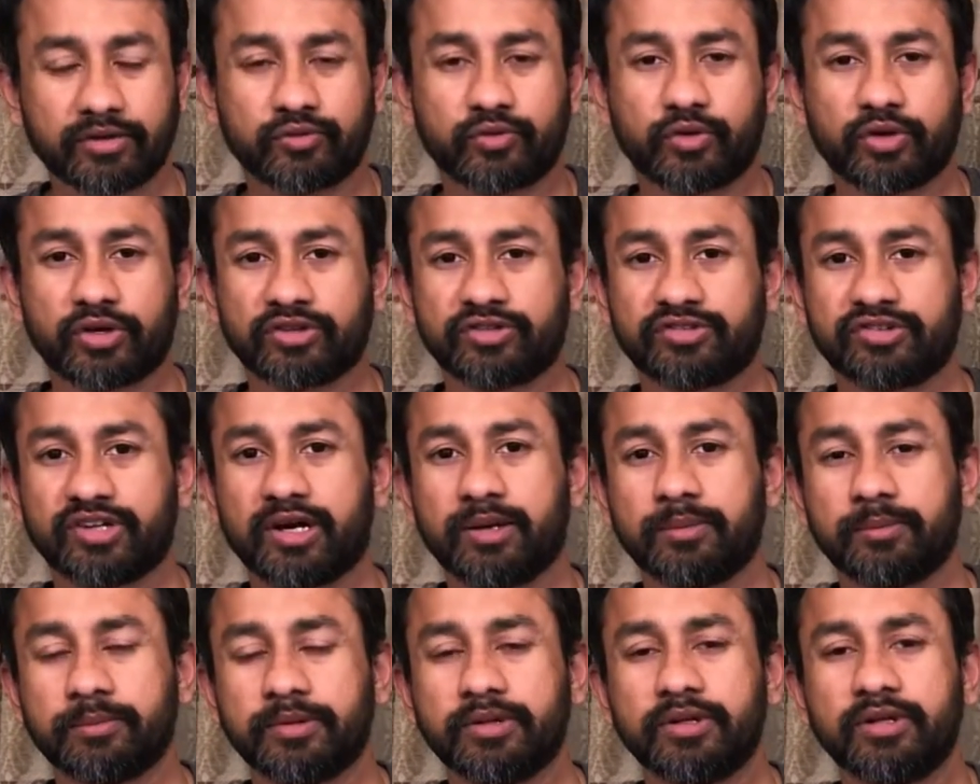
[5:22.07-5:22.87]
For
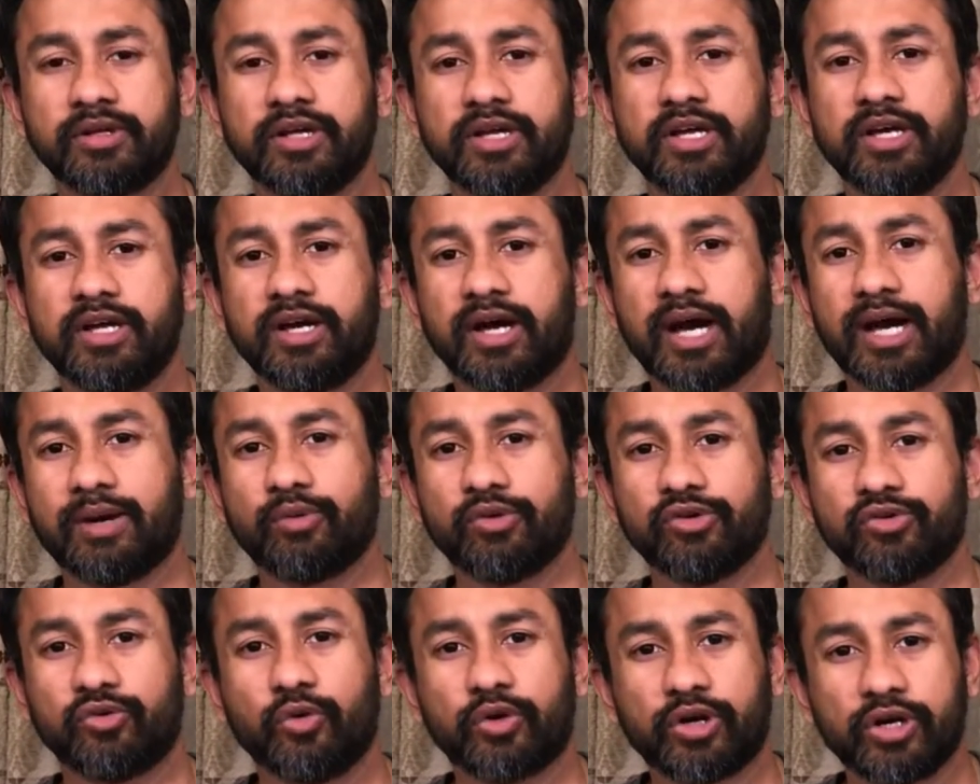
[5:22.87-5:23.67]
example, I
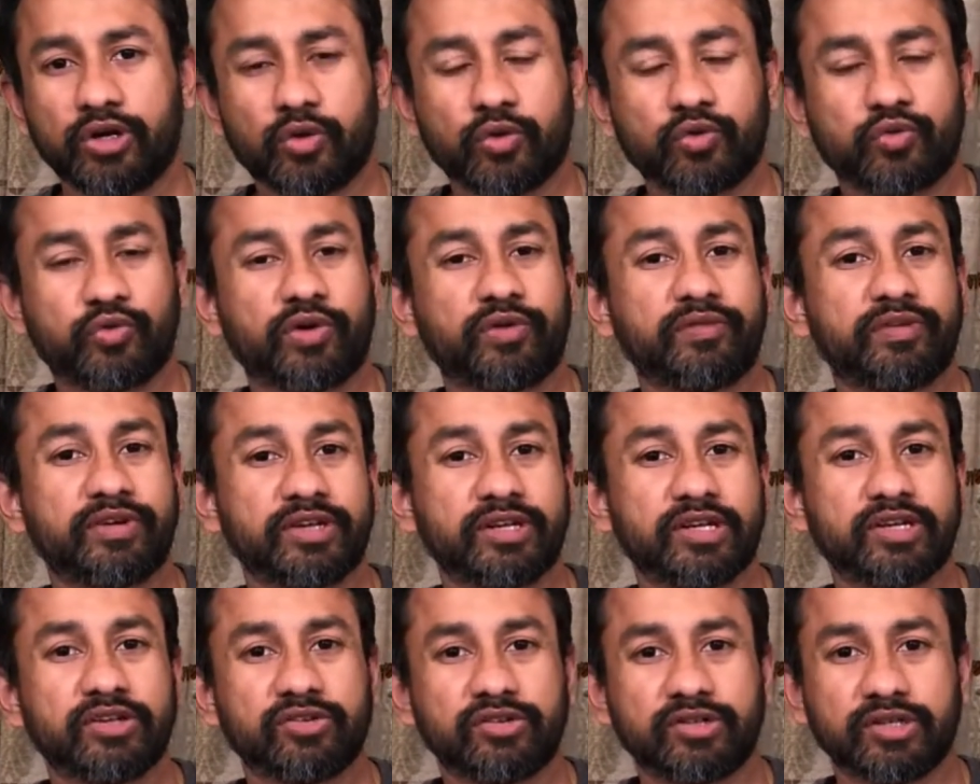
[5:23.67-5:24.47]
was looking out for
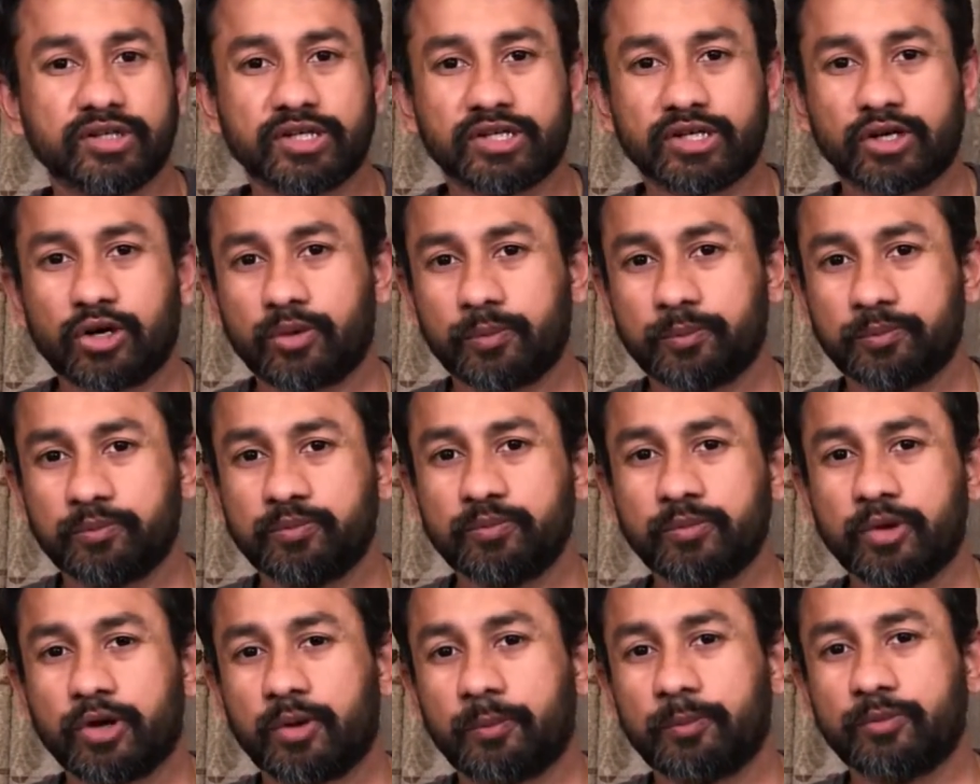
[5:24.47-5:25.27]
various job
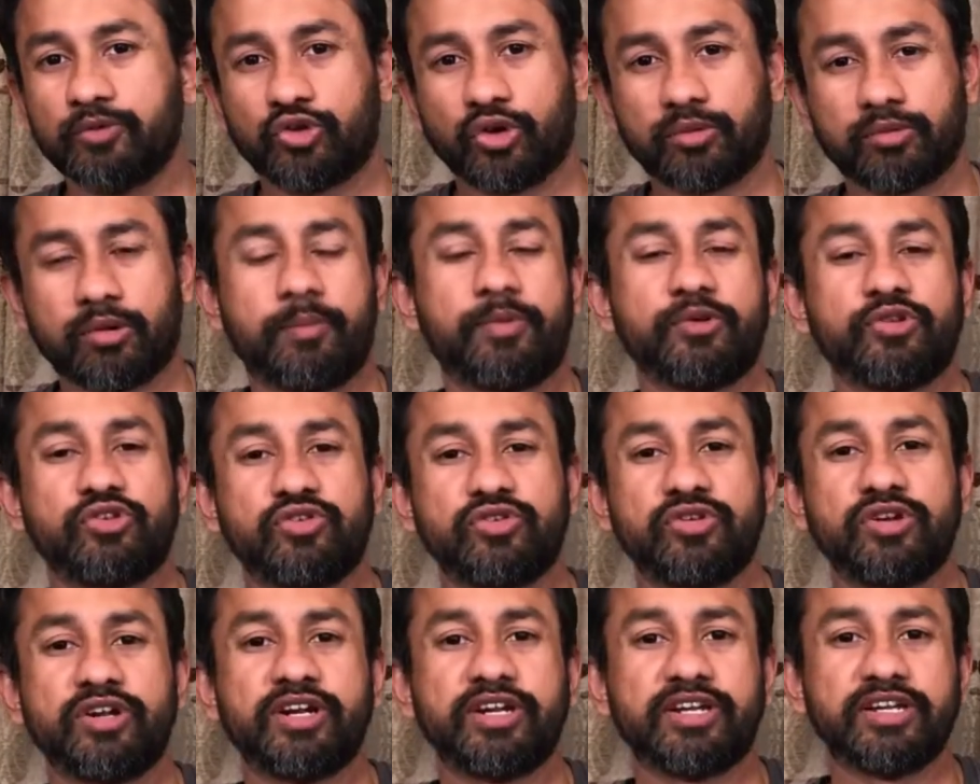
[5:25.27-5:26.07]

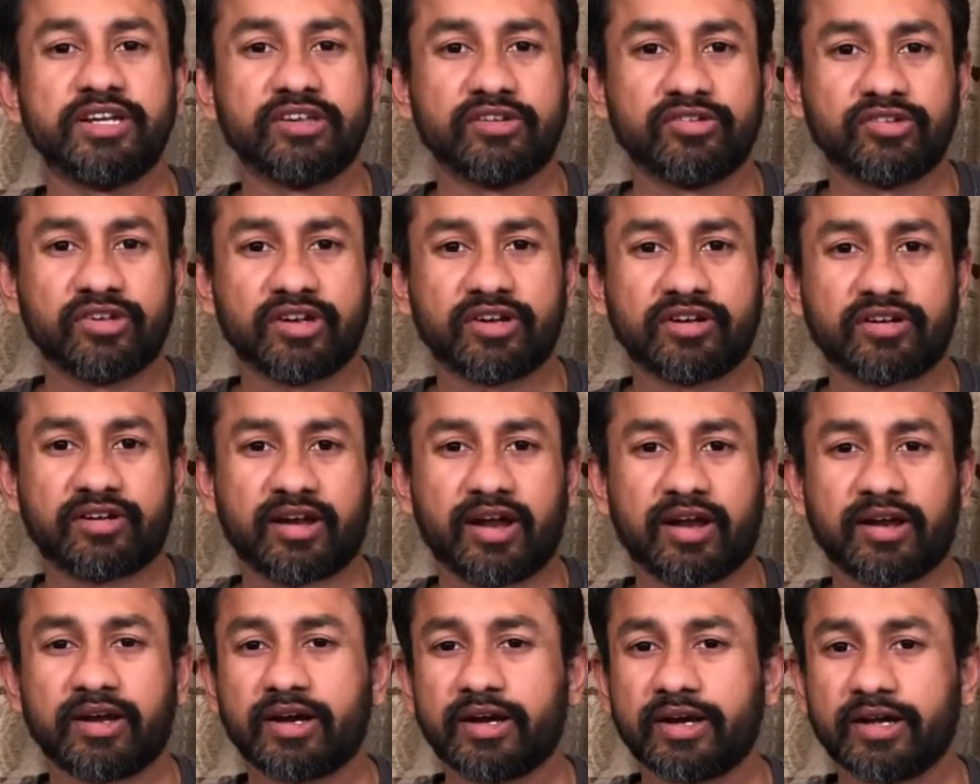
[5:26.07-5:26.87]
opportunities in
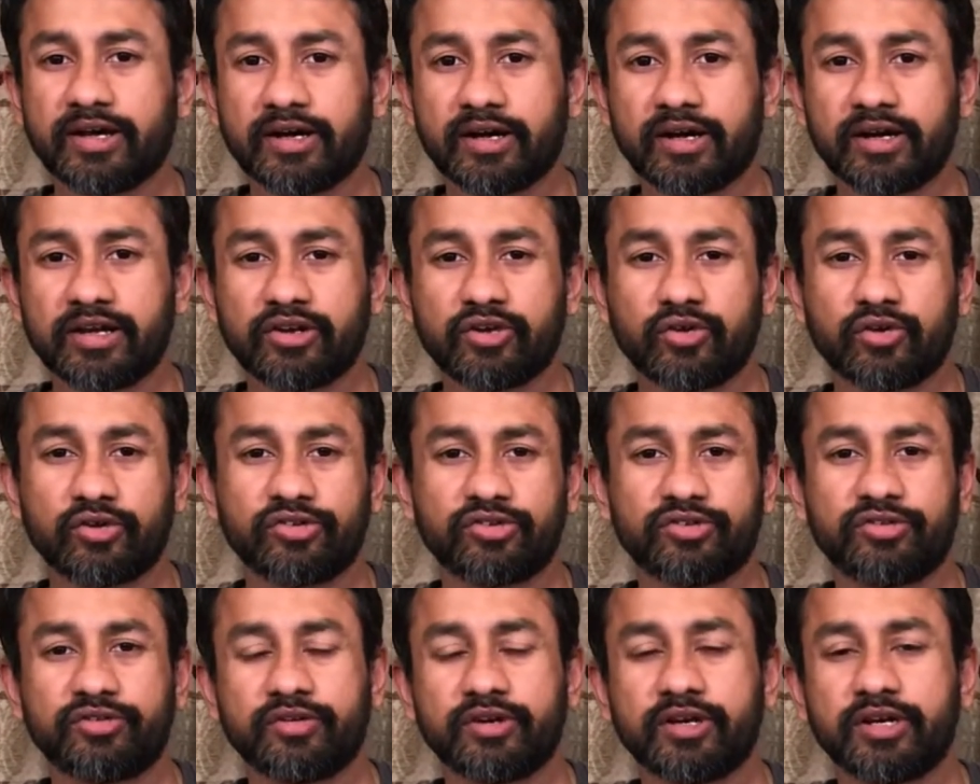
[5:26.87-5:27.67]
Canada, in
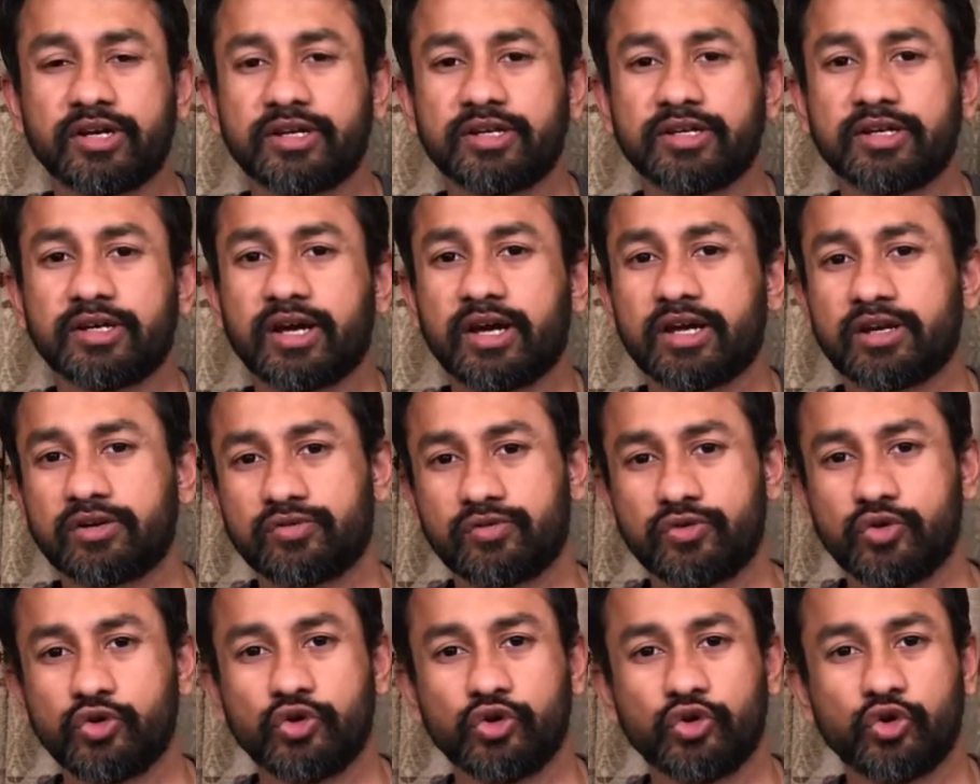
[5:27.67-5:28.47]
Australia, and
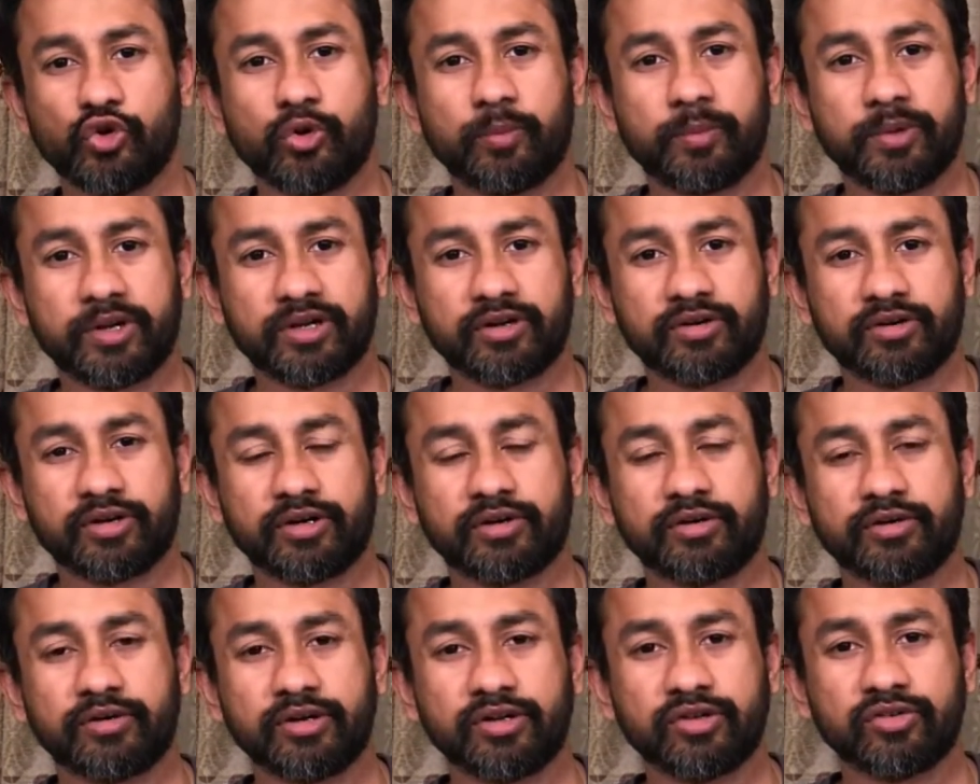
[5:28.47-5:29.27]
few European
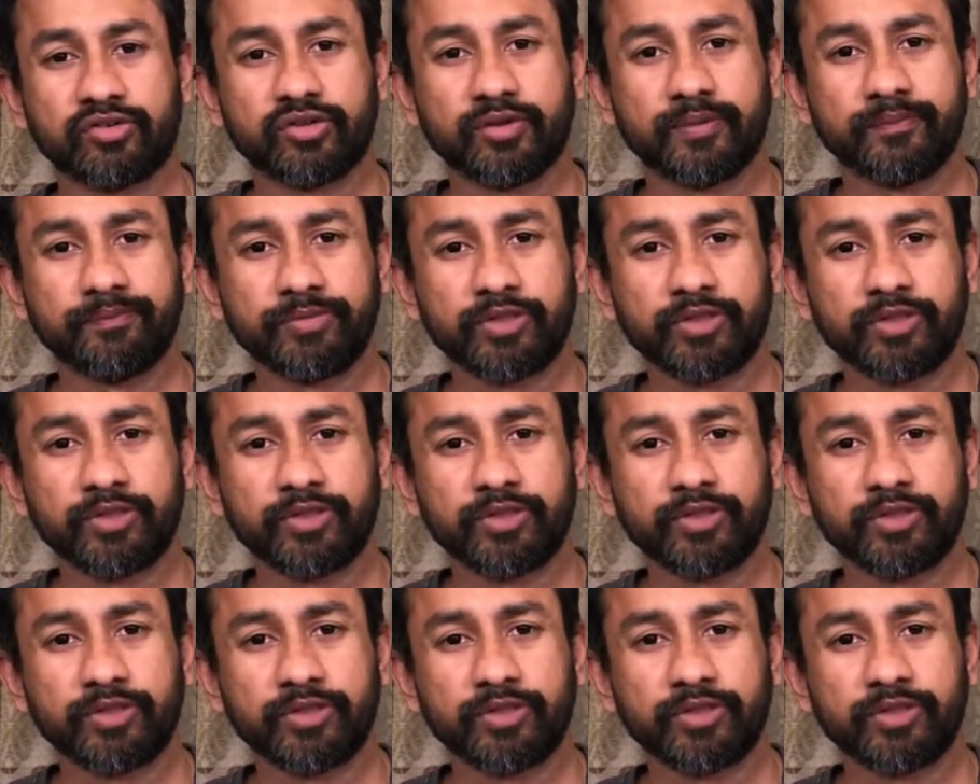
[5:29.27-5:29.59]
countries.